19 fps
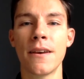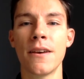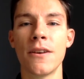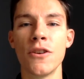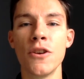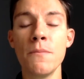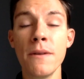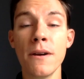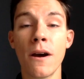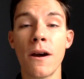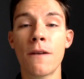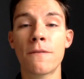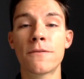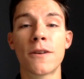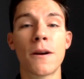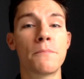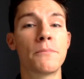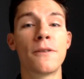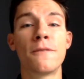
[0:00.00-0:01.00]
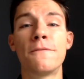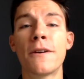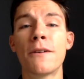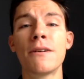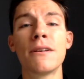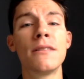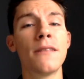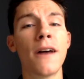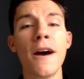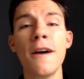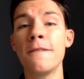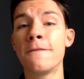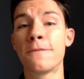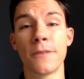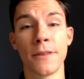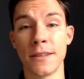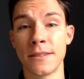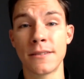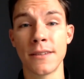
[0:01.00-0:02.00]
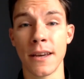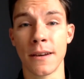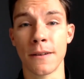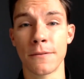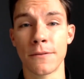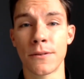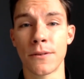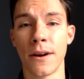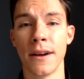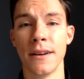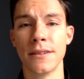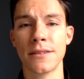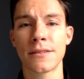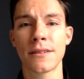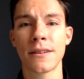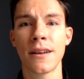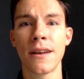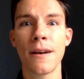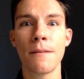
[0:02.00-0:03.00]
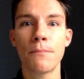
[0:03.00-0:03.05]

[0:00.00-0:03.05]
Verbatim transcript: You may offer up your very life for the sake of Christ,